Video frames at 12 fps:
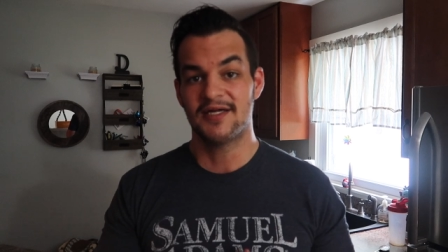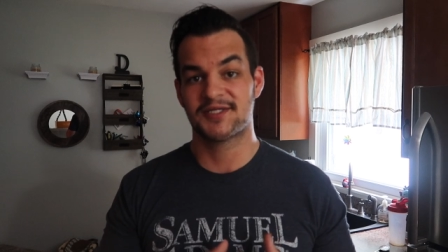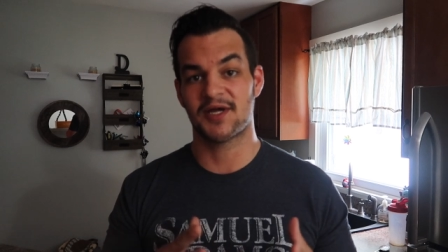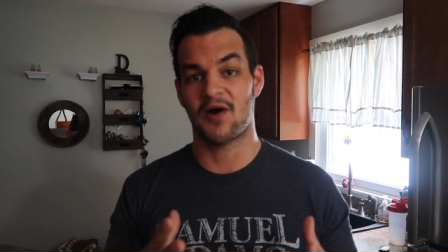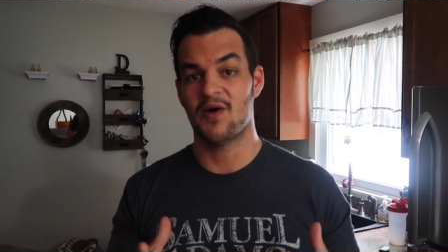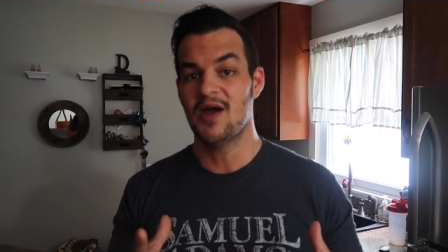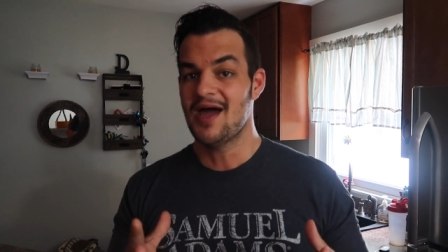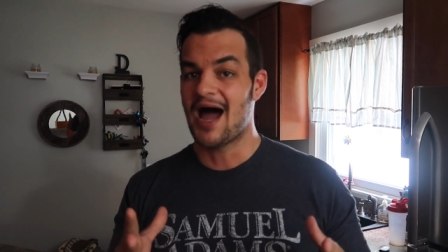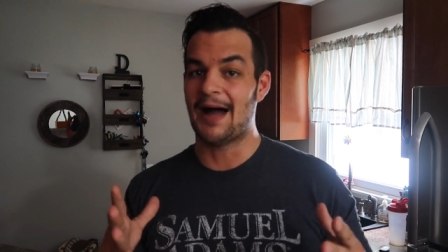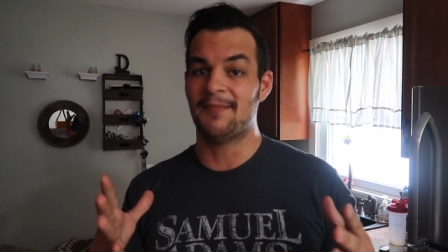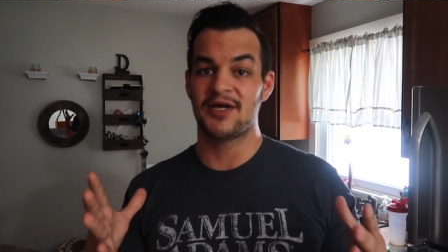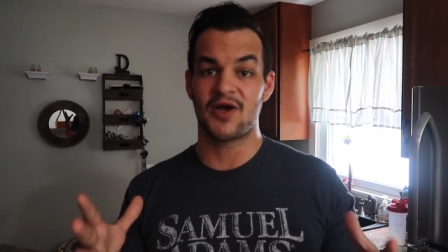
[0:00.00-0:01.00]
So
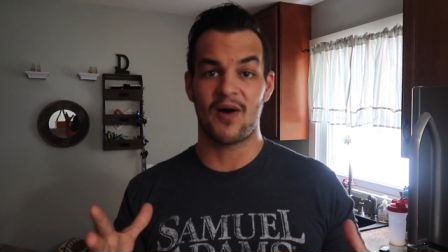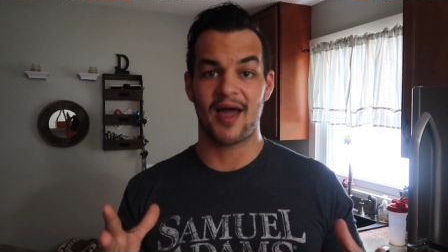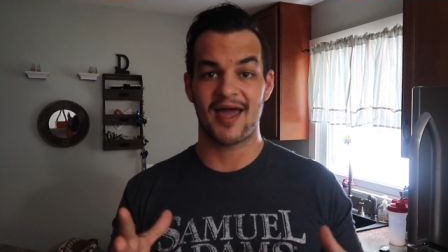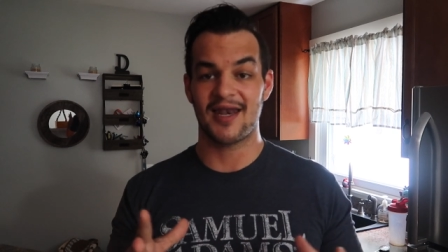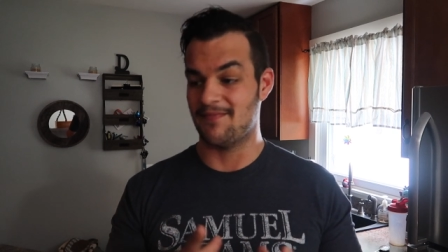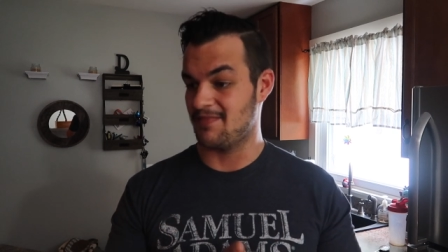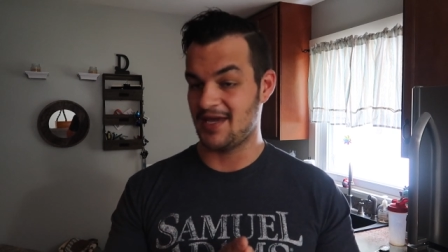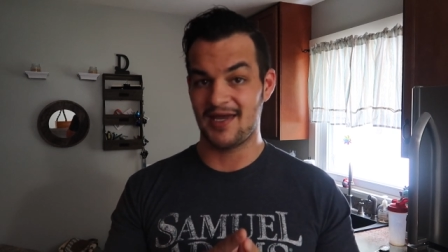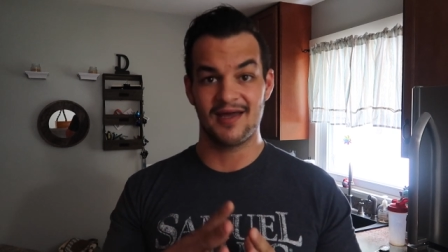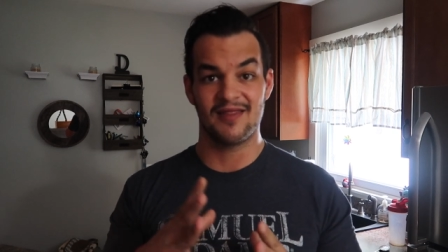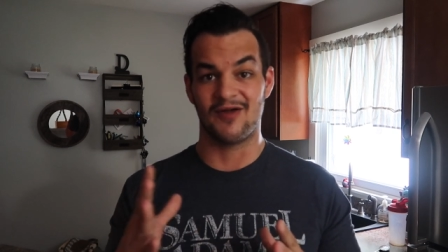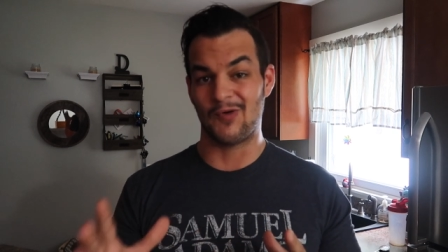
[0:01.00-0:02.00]
I'm gonna go ahead and
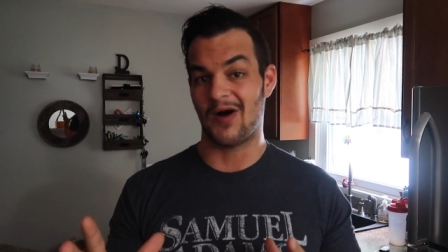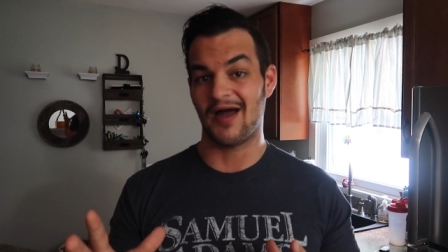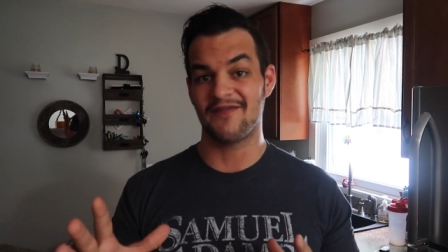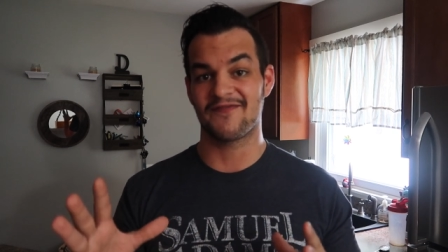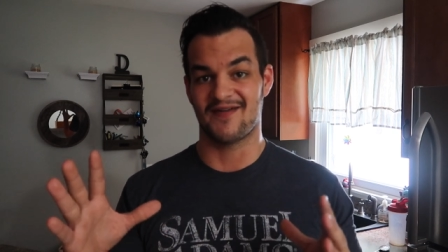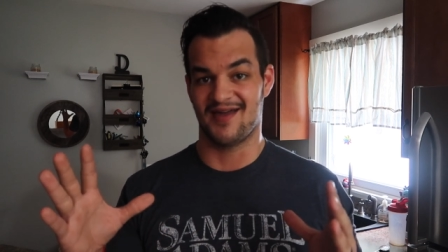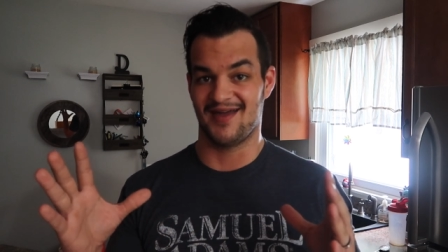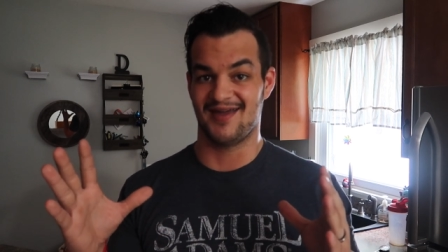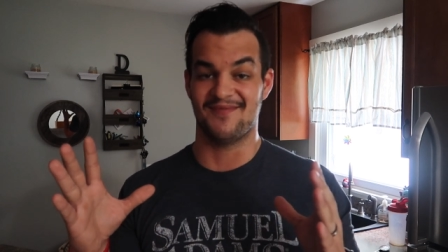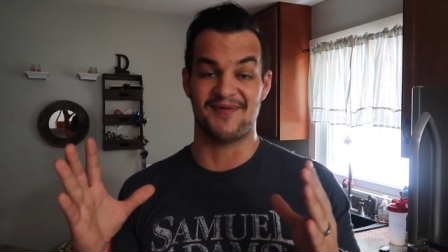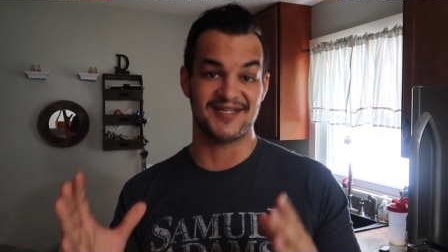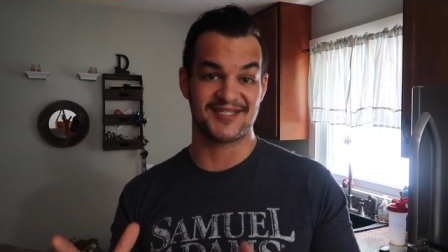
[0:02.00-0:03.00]
me, the wife,
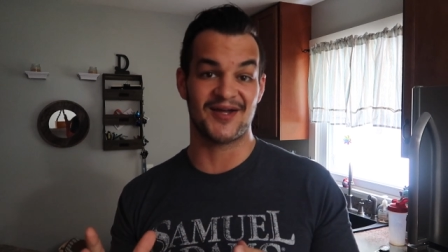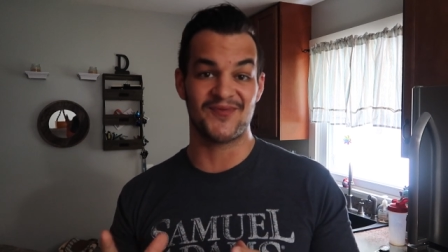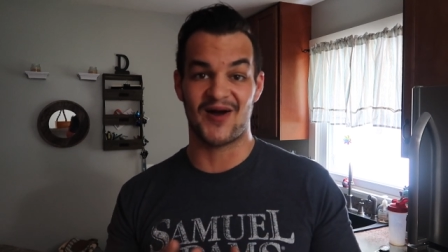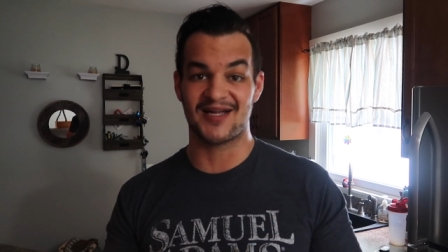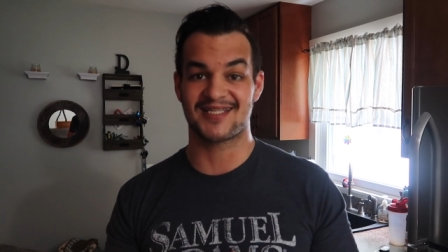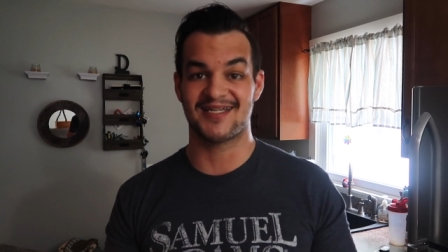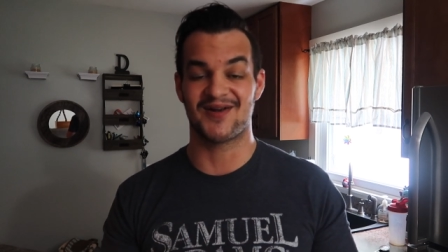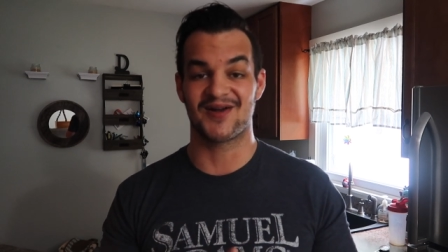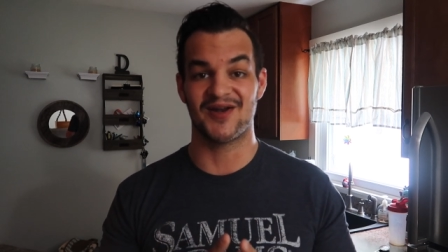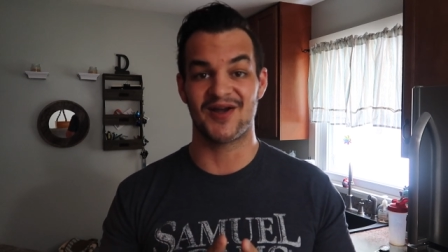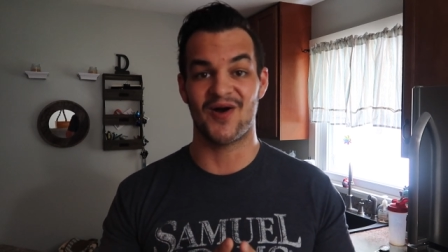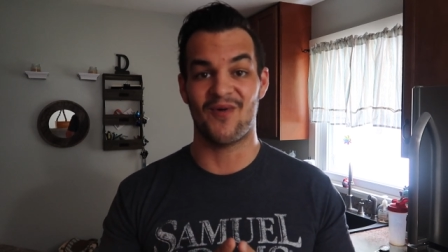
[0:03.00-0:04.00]
and my son Weston
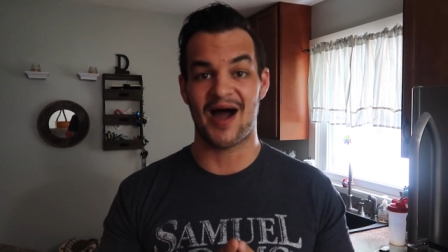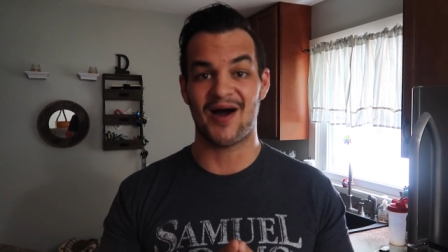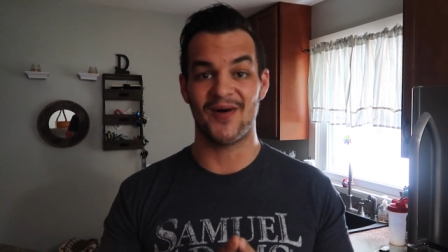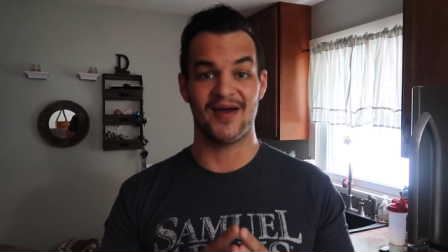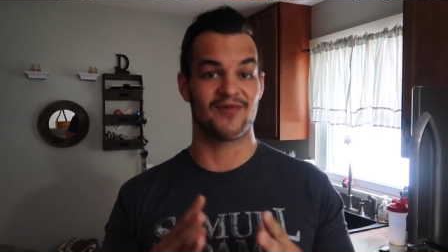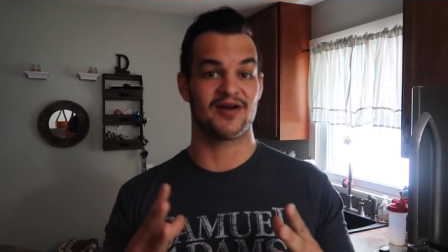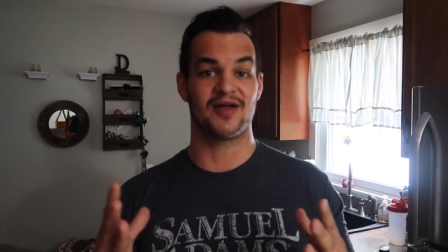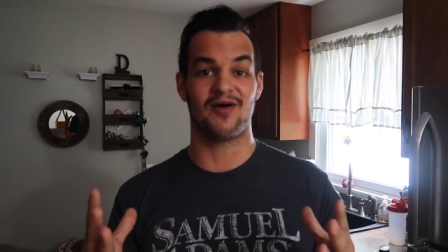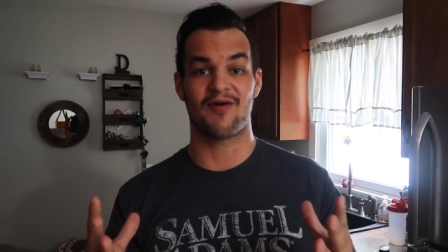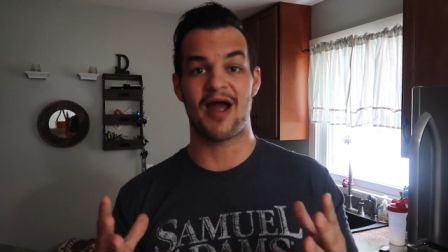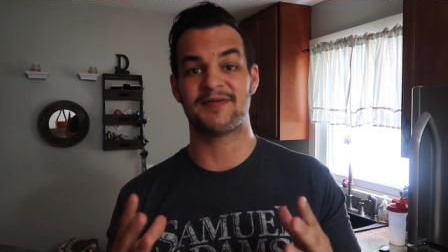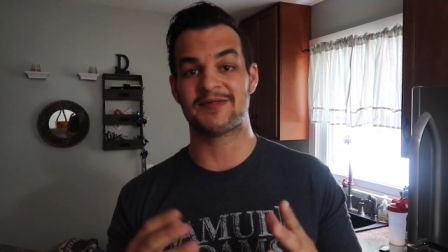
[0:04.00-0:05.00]
are gonna go out and we're gonna
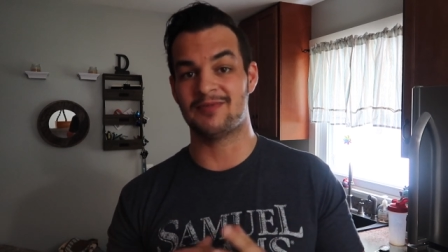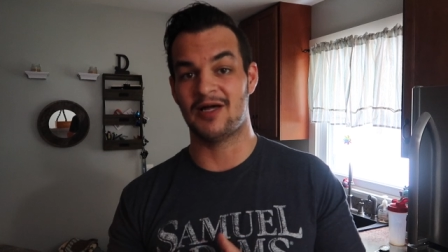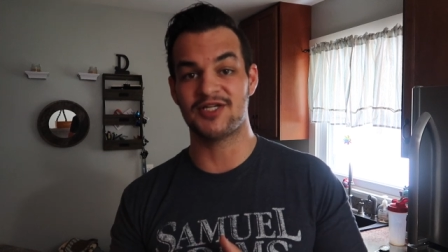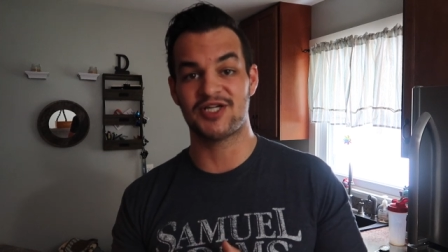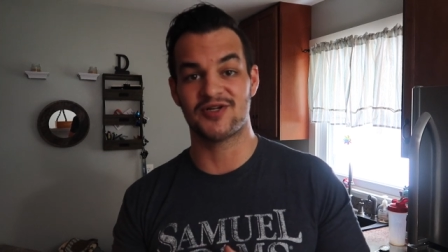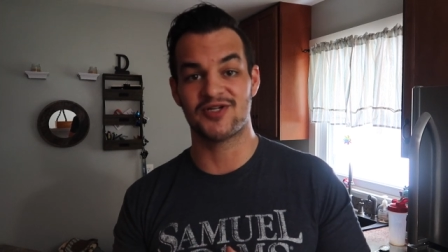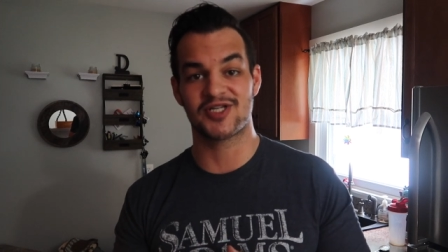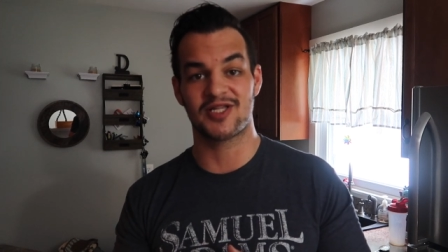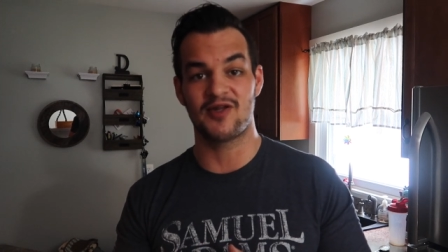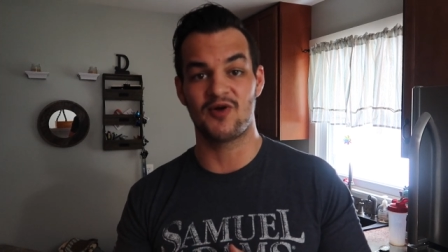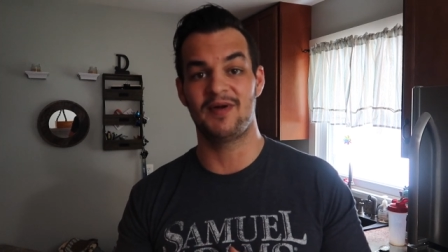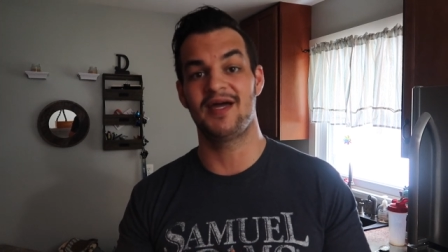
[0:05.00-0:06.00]
go grab some lunch here in just
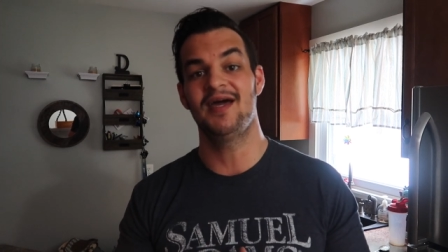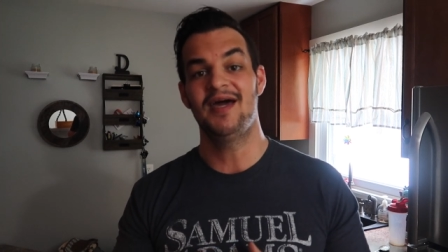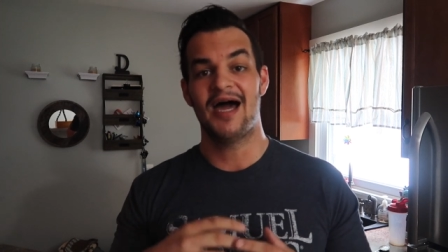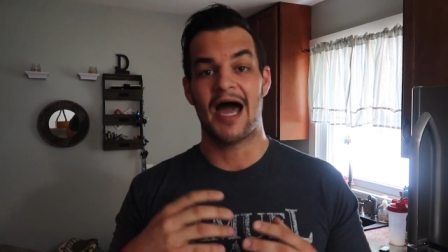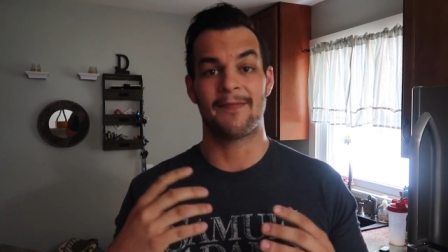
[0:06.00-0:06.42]
a little bit.